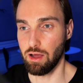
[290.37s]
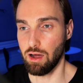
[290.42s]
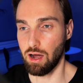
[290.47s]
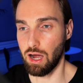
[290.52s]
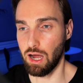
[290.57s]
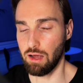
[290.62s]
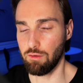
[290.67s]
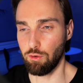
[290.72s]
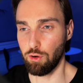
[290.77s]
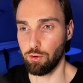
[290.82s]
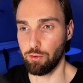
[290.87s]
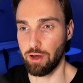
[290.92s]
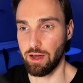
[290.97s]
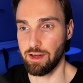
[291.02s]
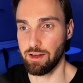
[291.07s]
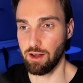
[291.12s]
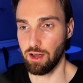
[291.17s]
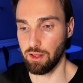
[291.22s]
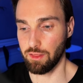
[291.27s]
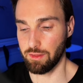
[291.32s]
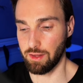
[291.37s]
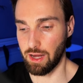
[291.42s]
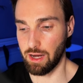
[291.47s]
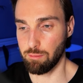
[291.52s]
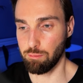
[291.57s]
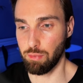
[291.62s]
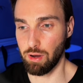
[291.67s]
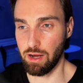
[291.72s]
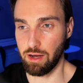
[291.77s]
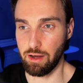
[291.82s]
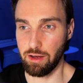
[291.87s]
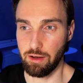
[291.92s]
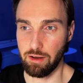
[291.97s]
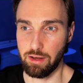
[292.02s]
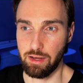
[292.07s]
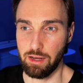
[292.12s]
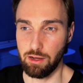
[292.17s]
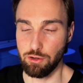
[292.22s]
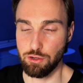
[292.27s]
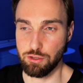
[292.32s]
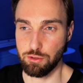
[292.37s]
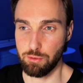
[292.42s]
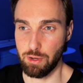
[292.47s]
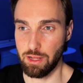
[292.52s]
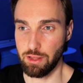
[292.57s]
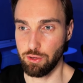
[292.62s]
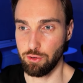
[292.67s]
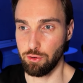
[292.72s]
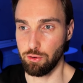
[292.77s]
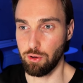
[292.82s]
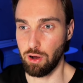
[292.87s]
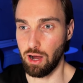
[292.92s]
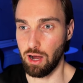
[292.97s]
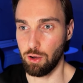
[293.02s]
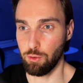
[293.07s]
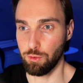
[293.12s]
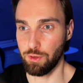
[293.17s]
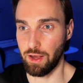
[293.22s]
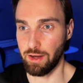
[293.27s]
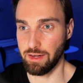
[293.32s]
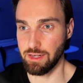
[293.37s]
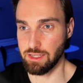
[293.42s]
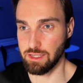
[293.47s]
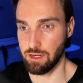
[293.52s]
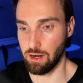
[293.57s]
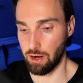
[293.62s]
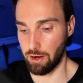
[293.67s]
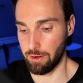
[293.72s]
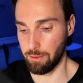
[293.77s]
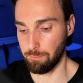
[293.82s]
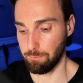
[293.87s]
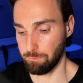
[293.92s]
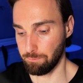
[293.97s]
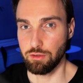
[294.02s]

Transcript: I have already done that, but I can illustrate to you how that is done.